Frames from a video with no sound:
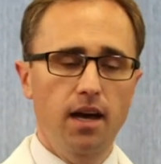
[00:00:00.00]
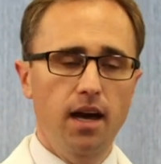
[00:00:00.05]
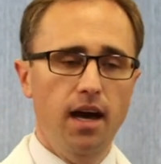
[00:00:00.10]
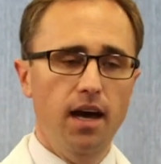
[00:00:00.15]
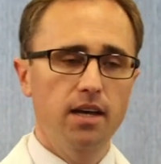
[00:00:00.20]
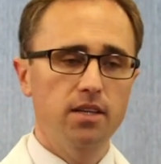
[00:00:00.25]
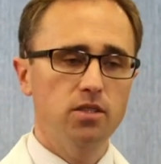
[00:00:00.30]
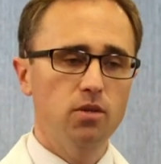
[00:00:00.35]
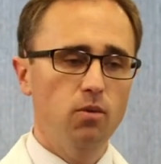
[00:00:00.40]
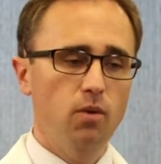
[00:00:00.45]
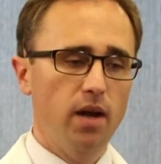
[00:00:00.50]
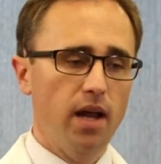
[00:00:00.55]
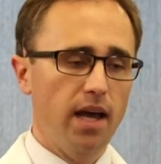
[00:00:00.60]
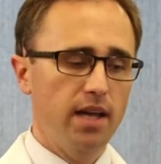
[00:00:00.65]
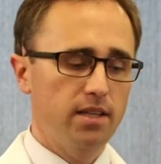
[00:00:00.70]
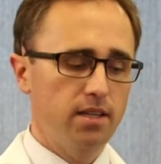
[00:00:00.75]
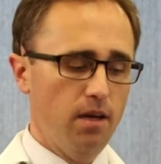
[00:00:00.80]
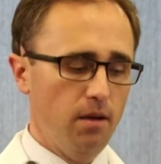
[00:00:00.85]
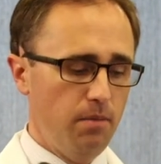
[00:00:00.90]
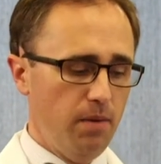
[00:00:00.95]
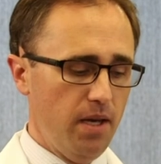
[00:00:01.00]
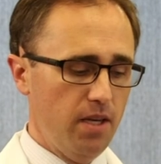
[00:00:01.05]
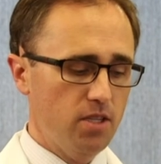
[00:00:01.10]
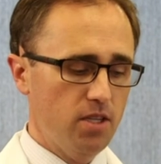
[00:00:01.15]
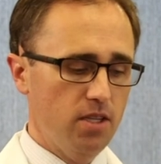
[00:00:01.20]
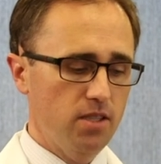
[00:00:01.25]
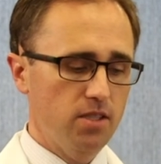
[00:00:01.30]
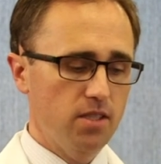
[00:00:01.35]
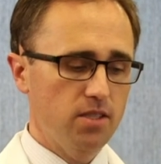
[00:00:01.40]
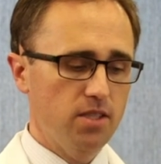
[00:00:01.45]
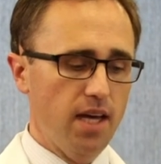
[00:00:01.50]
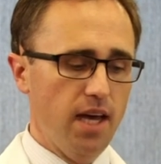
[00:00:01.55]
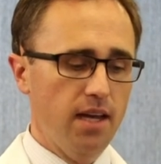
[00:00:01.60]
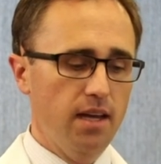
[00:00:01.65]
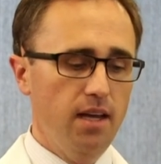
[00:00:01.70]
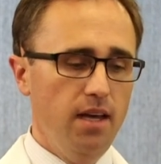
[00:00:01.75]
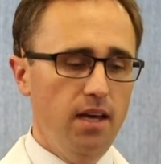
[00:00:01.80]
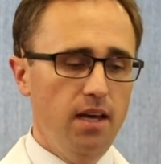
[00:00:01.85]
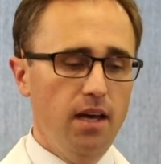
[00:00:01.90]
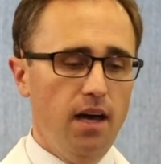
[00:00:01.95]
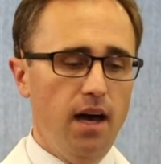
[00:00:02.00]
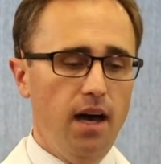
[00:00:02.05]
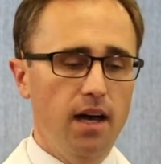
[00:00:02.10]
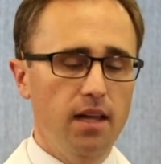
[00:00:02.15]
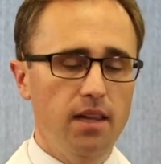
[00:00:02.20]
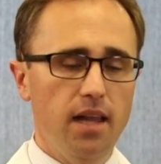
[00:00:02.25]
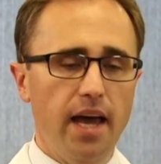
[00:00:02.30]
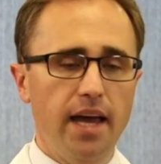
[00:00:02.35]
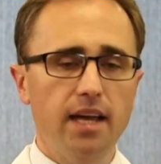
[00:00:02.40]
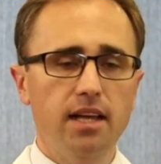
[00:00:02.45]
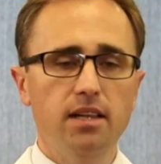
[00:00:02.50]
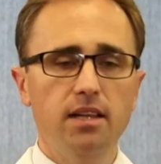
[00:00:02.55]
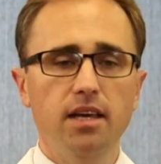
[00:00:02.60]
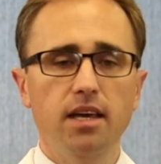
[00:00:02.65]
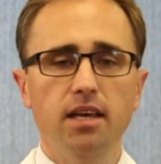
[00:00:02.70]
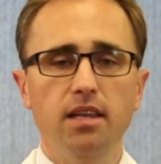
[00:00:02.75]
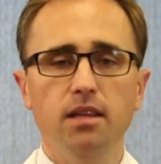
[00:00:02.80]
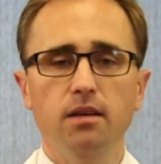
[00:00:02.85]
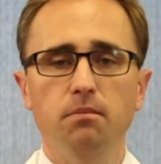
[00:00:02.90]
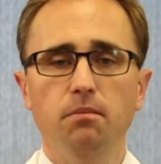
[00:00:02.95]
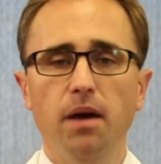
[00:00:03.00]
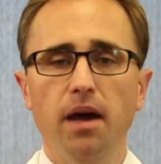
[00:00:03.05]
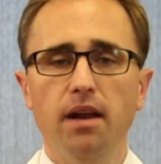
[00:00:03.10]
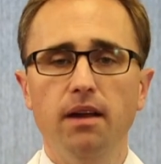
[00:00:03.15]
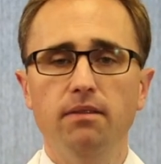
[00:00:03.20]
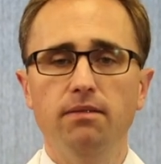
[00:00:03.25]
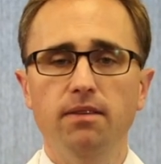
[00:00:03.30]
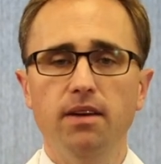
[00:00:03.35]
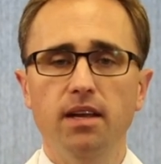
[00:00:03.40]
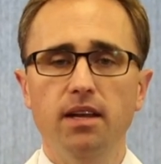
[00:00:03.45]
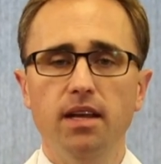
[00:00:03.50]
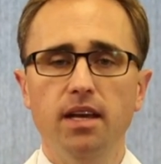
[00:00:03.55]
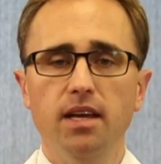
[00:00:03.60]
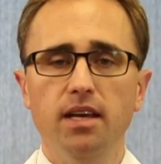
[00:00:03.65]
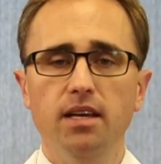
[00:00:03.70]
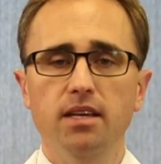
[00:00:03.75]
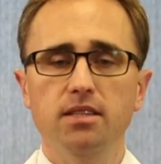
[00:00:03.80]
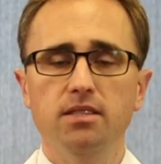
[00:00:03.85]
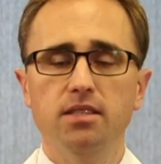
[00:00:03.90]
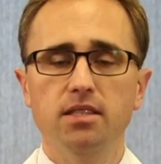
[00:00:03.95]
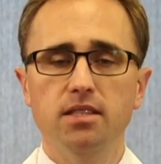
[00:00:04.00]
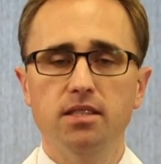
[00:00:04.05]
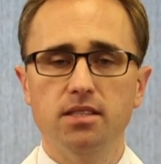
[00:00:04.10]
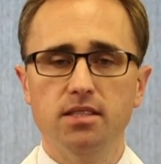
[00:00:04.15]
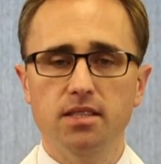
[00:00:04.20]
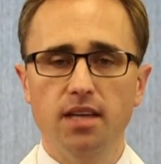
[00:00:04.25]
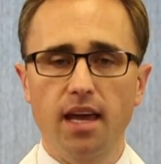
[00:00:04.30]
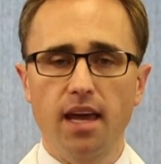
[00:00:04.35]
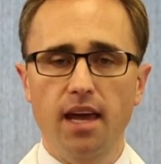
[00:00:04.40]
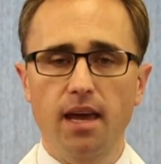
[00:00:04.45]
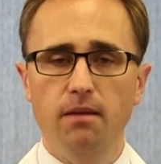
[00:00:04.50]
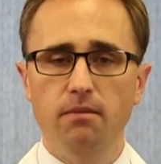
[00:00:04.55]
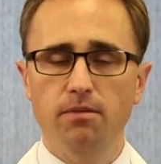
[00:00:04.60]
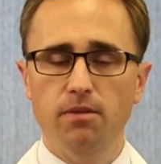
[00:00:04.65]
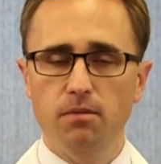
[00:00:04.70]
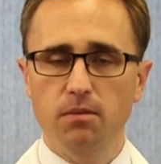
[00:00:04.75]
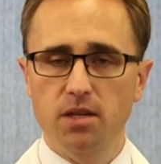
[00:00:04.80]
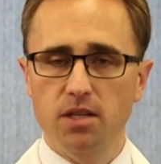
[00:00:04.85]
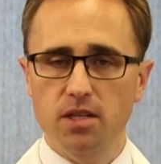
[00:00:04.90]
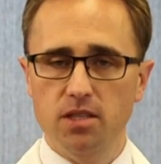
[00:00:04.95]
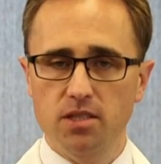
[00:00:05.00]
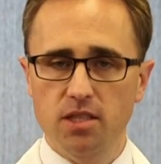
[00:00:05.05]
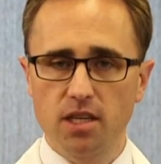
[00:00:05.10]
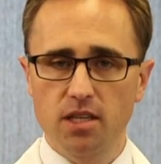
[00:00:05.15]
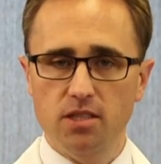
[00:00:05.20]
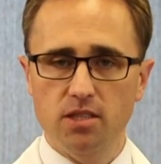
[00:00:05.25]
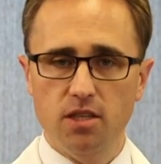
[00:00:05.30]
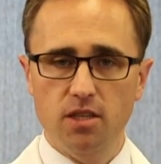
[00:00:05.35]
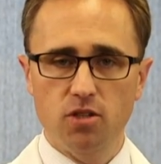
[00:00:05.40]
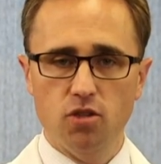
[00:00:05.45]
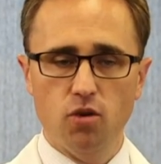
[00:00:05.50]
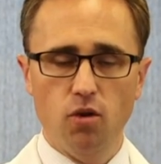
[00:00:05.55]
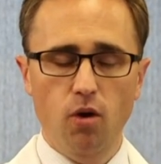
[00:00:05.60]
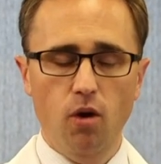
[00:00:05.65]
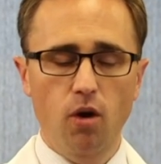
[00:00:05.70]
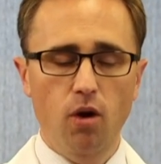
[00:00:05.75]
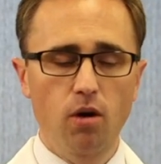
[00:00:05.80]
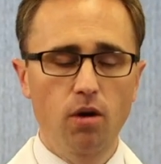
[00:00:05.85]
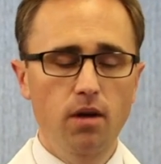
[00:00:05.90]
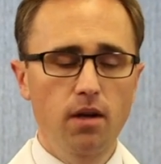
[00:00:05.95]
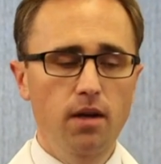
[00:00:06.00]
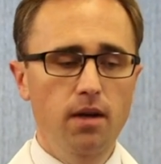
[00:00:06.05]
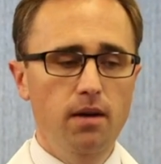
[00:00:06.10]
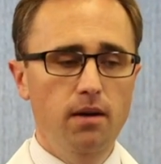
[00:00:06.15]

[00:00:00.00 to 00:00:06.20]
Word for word: Uh, so, what I tell patients is that uh, likely the benefit is the same from a disease control,